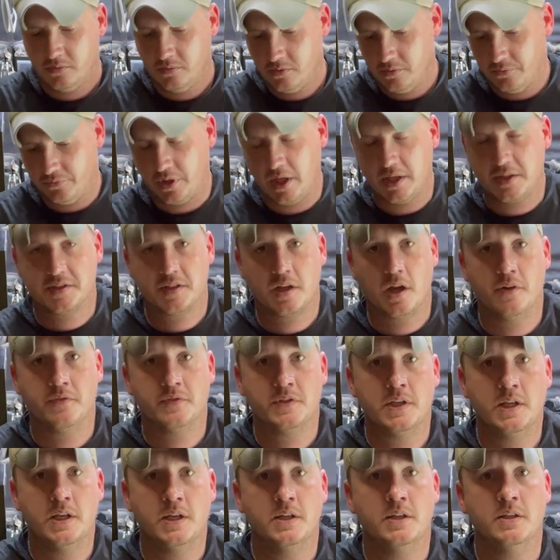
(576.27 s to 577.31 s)
flex cuffs
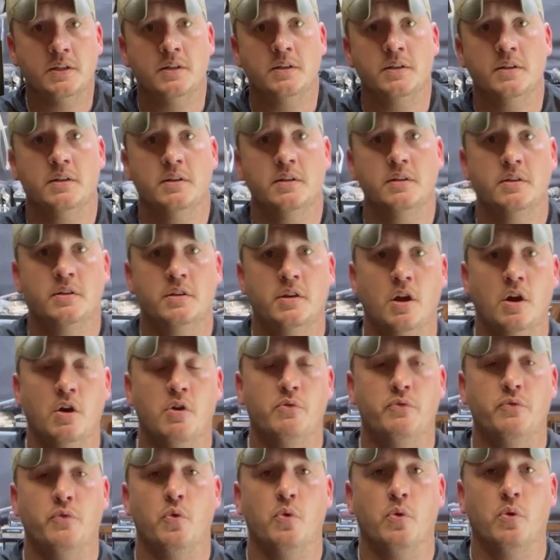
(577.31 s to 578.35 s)
in, you know,
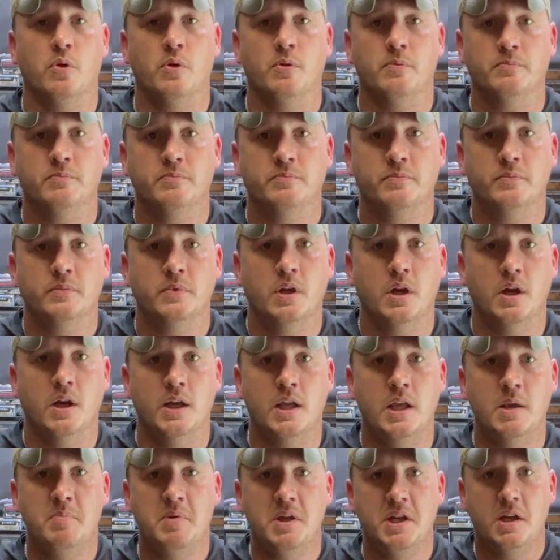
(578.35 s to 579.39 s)
for
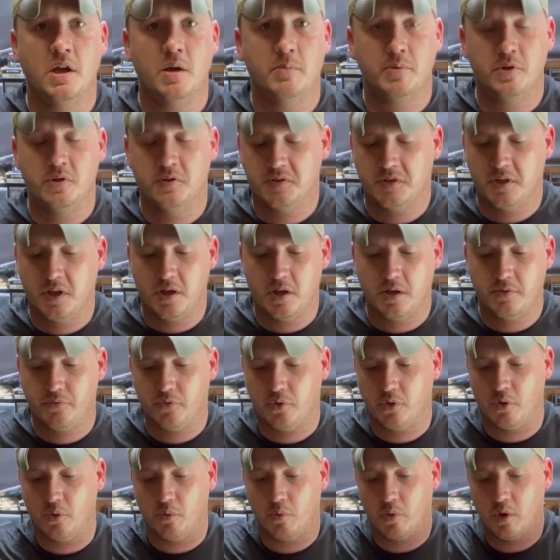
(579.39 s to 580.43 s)
EPW stuff
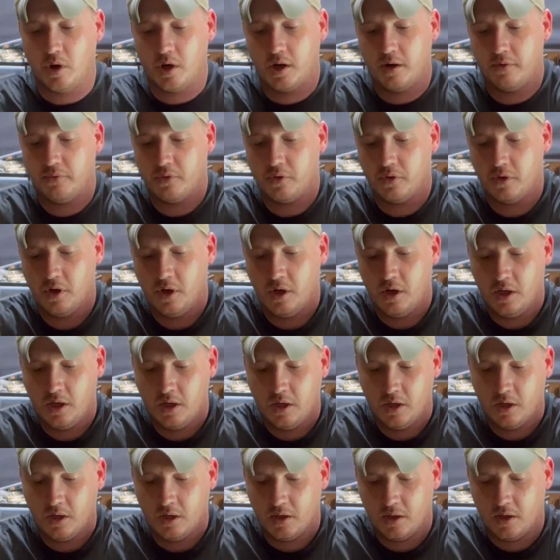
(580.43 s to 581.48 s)
or whatever.
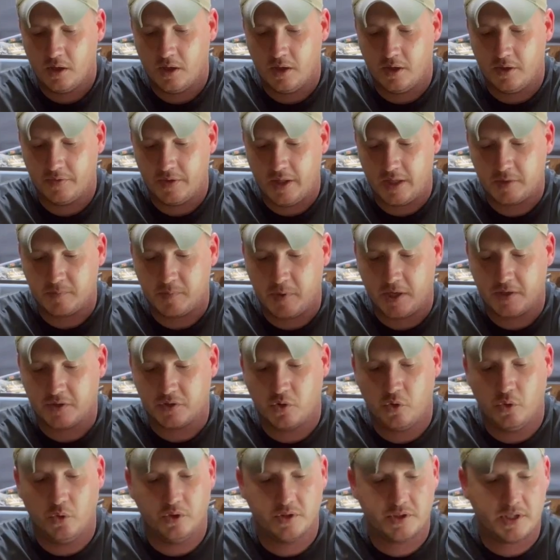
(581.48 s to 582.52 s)
That's about as
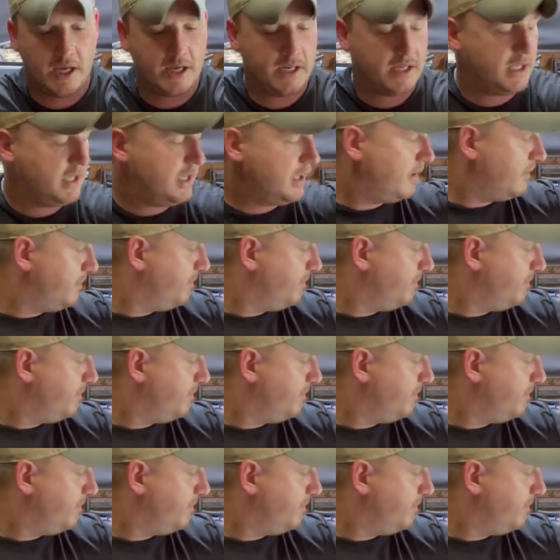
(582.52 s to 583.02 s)
cool as I get.